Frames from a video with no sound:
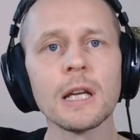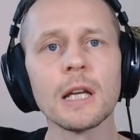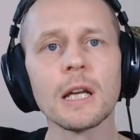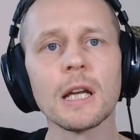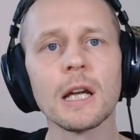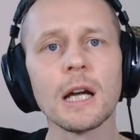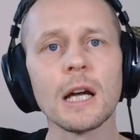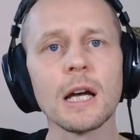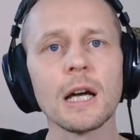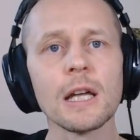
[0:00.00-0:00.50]

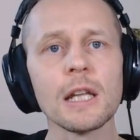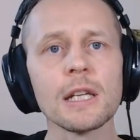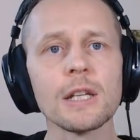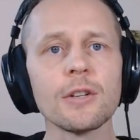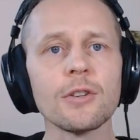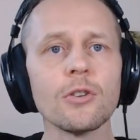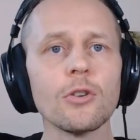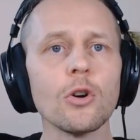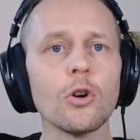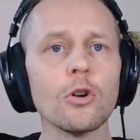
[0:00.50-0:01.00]
and
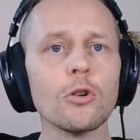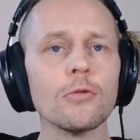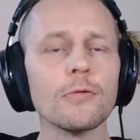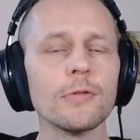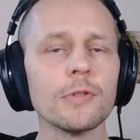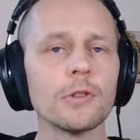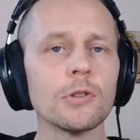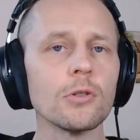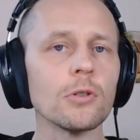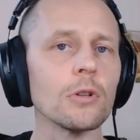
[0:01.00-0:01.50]

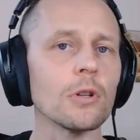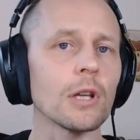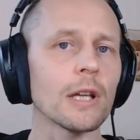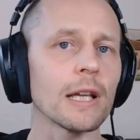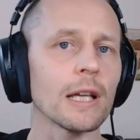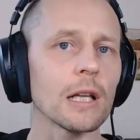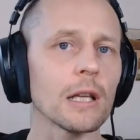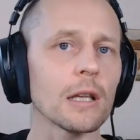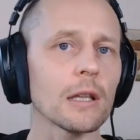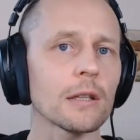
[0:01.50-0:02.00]
overall
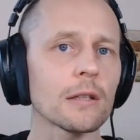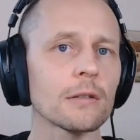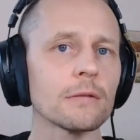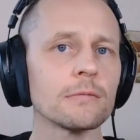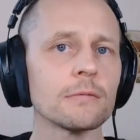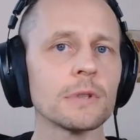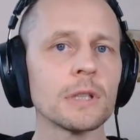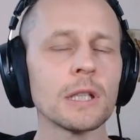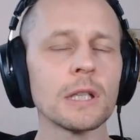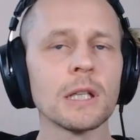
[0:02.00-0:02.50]
health.
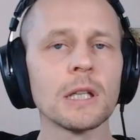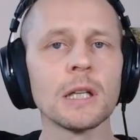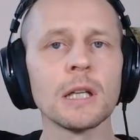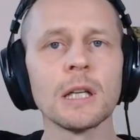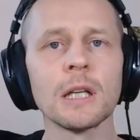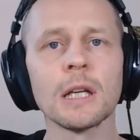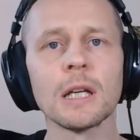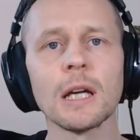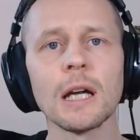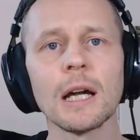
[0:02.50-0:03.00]

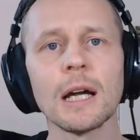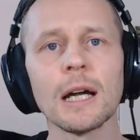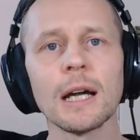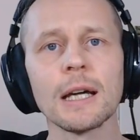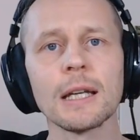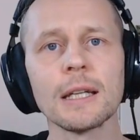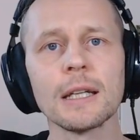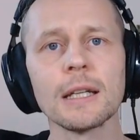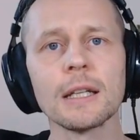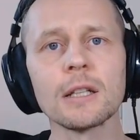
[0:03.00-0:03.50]

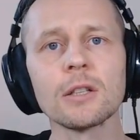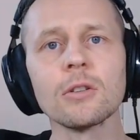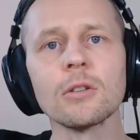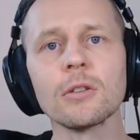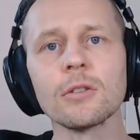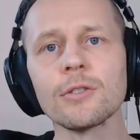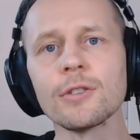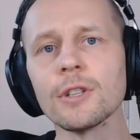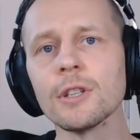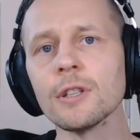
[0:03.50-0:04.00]
And
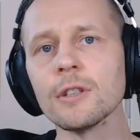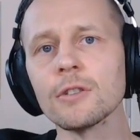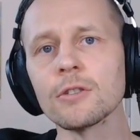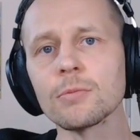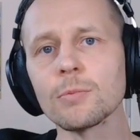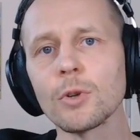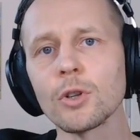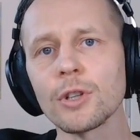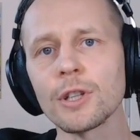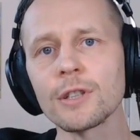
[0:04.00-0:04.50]
continuous
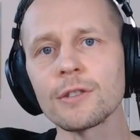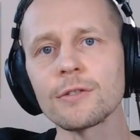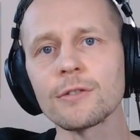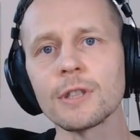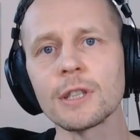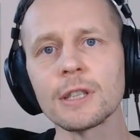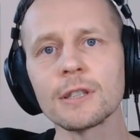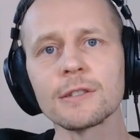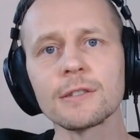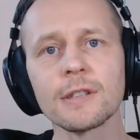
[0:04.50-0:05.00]

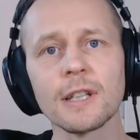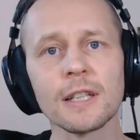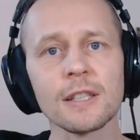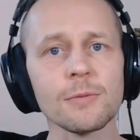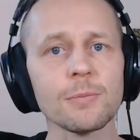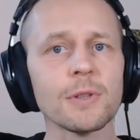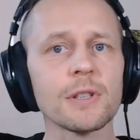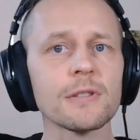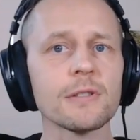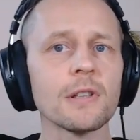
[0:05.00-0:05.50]
monitoring is
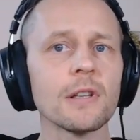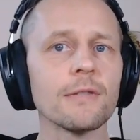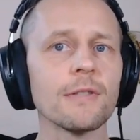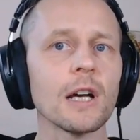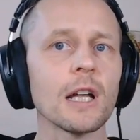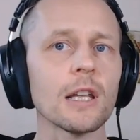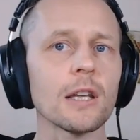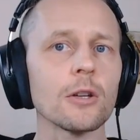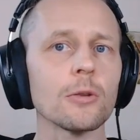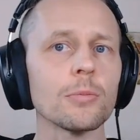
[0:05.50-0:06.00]
especially
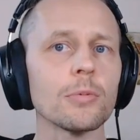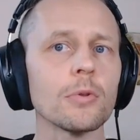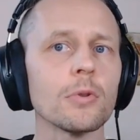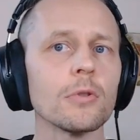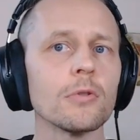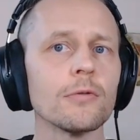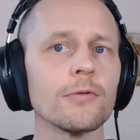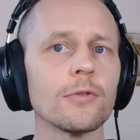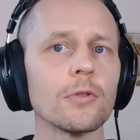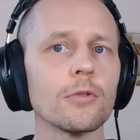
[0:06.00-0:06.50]
valuable
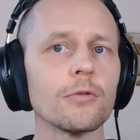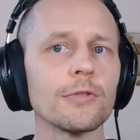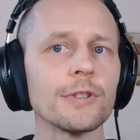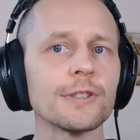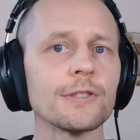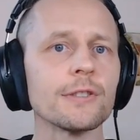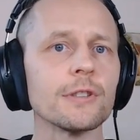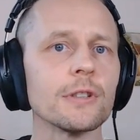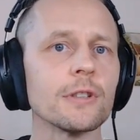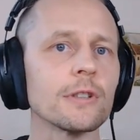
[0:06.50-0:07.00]
for
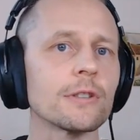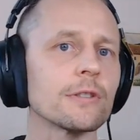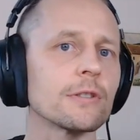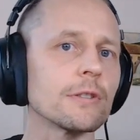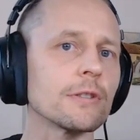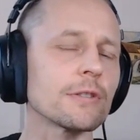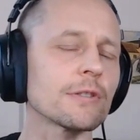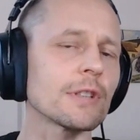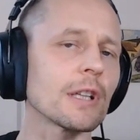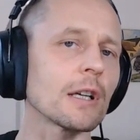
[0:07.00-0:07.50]

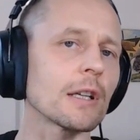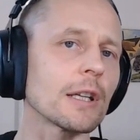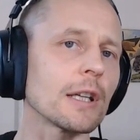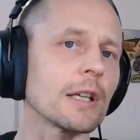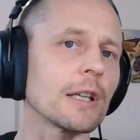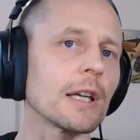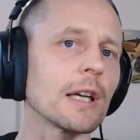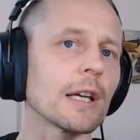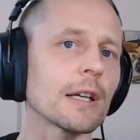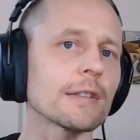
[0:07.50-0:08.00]
researchers
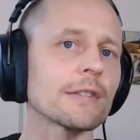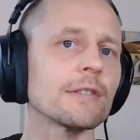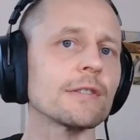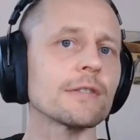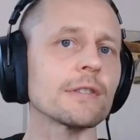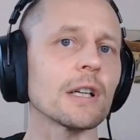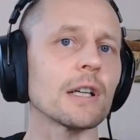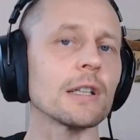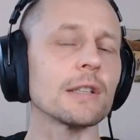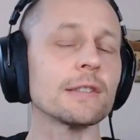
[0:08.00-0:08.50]
studying
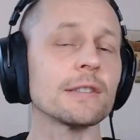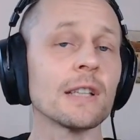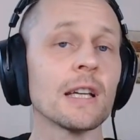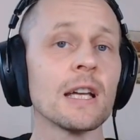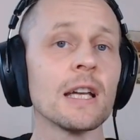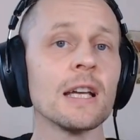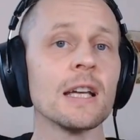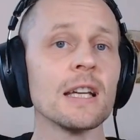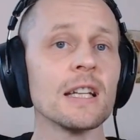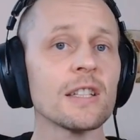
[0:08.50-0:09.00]
exercise,
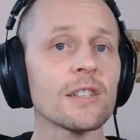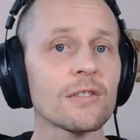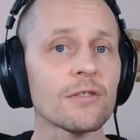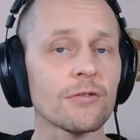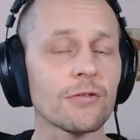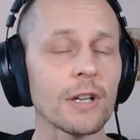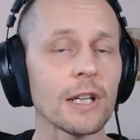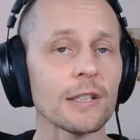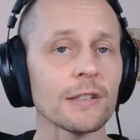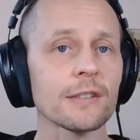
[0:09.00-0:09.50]

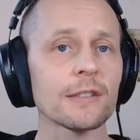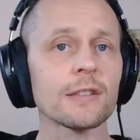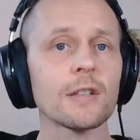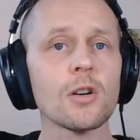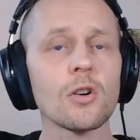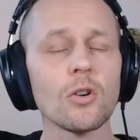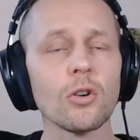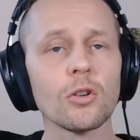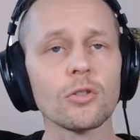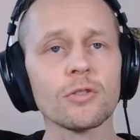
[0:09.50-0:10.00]
stress,
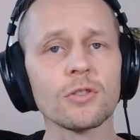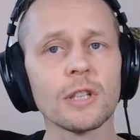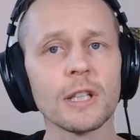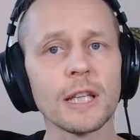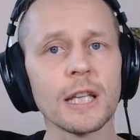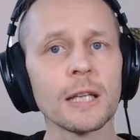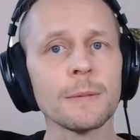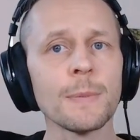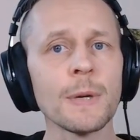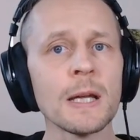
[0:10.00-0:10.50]
or
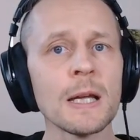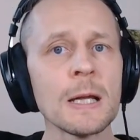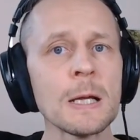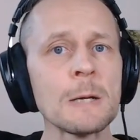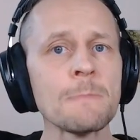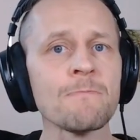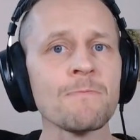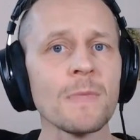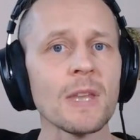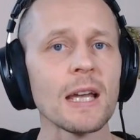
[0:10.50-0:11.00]
sleep.
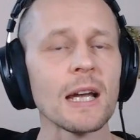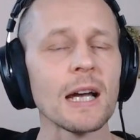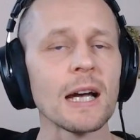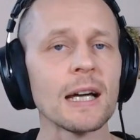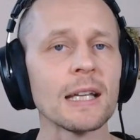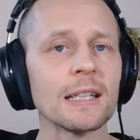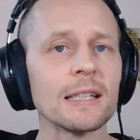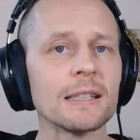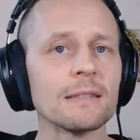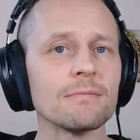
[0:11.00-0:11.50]

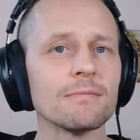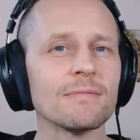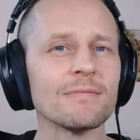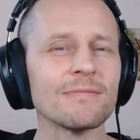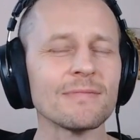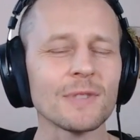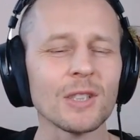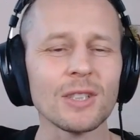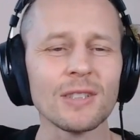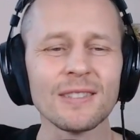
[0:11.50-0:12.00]
And
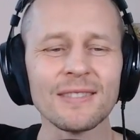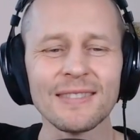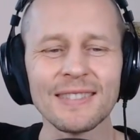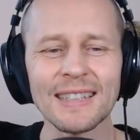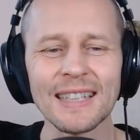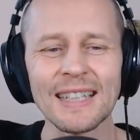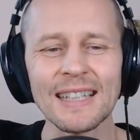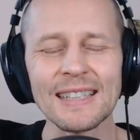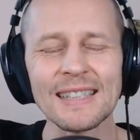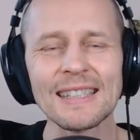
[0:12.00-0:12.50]

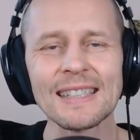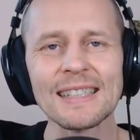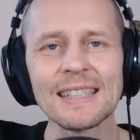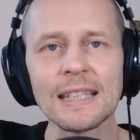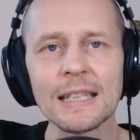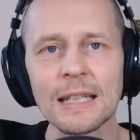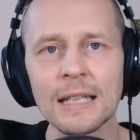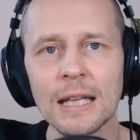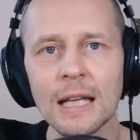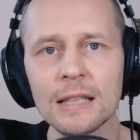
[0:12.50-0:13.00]
it's
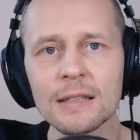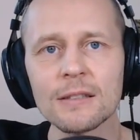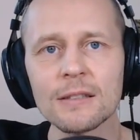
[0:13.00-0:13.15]
not